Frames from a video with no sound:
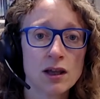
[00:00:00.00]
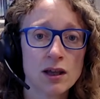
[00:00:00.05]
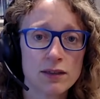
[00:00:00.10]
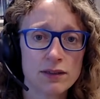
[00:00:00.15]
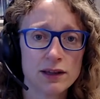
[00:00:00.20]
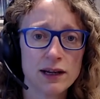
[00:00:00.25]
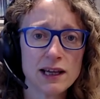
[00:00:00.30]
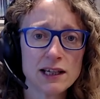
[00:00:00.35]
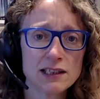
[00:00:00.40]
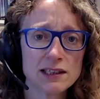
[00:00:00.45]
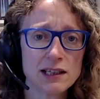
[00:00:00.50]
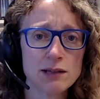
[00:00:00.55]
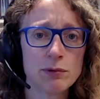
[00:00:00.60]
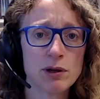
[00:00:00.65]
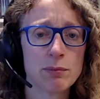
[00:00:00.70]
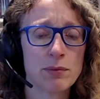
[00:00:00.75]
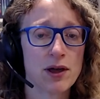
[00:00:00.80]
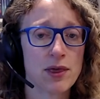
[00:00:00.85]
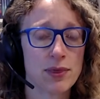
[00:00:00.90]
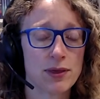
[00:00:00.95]
The next thing we
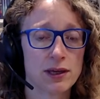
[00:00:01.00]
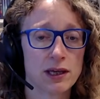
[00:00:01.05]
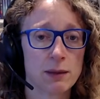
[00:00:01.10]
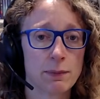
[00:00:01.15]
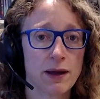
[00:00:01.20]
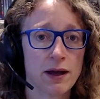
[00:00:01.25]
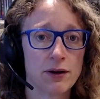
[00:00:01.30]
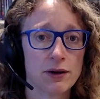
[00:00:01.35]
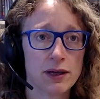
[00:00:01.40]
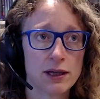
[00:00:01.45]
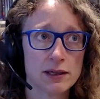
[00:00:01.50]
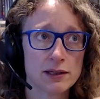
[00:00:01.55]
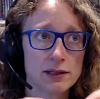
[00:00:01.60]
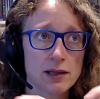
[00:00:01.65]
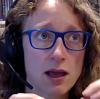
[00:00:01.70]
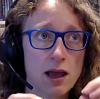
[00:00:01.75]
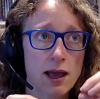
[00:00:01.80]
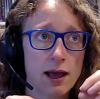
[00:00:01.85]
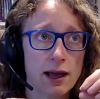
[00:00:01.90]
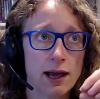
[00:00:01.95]
might think about is
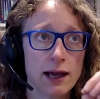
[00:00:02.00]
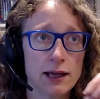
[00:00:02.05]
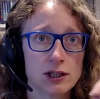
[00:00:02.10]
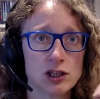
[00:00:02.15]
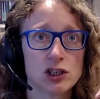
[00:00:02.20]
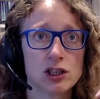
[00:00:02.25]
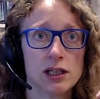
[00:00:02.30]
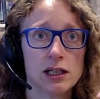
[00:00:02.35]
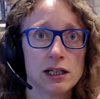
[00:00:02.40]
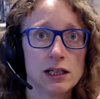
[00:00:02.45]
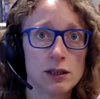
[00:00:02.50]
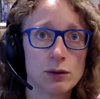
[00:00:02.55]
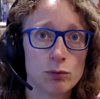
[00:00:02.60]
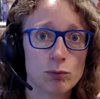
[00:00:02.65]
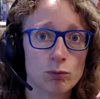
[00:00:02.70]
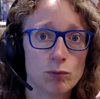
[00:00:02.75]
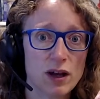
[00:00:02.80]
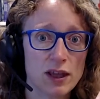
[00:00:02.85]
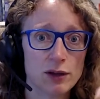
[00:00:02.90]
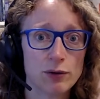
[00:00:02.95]
actually
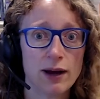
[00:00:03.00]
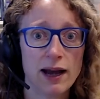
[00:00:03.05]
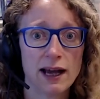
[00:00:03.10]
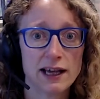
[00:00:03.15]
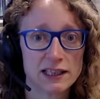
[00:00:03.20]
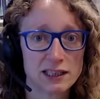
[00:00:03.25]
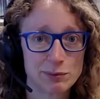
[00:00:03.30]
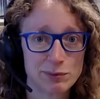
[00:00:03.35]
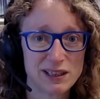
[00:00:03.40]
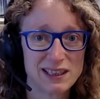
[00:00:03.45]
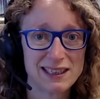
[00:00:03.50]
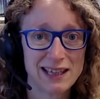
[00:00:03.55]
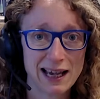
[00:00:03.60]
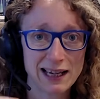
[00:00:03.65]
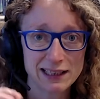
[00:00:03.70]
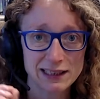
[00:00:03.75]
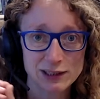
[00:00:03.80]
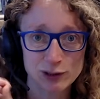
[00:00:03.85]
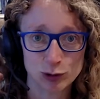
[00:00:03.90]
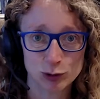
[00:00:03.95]
whether it has to be
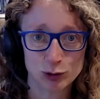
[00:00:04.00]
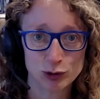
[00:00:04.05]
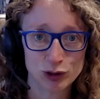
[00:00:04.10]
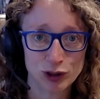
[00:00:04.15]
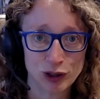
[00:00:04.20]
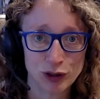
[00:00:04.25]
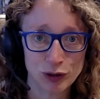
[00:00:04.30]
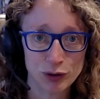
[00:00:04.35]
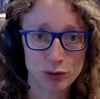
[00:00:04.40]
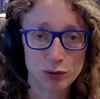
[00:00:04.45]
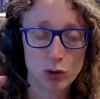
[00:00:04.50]
yes or no,